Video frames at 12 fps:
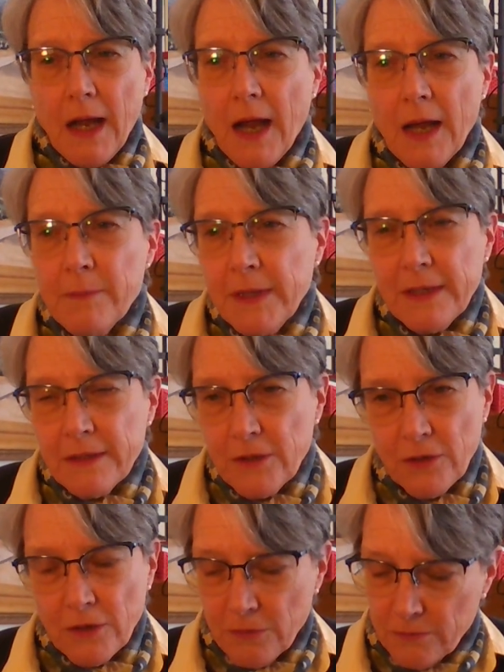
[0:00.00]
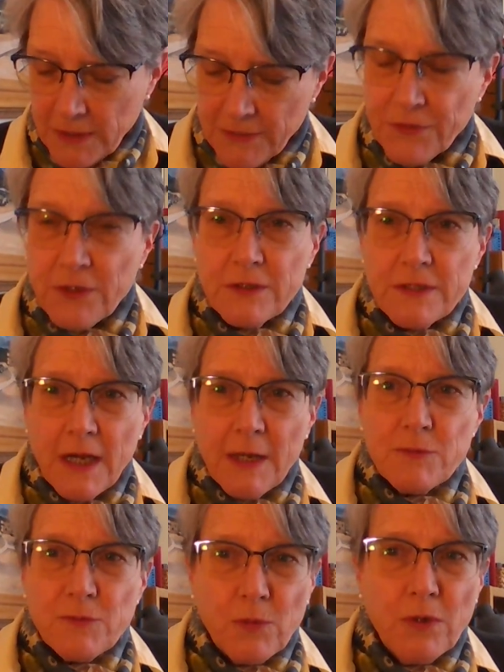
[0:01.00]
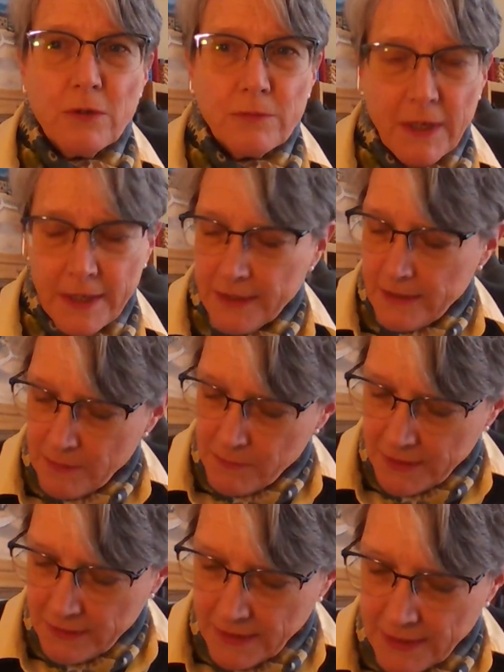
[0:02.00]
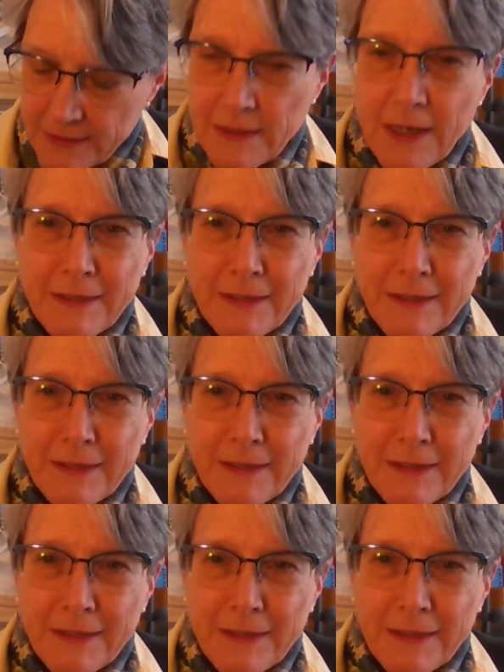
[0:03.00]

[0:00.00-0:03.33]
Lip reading: I mean, let the good times roll, right? I mean that.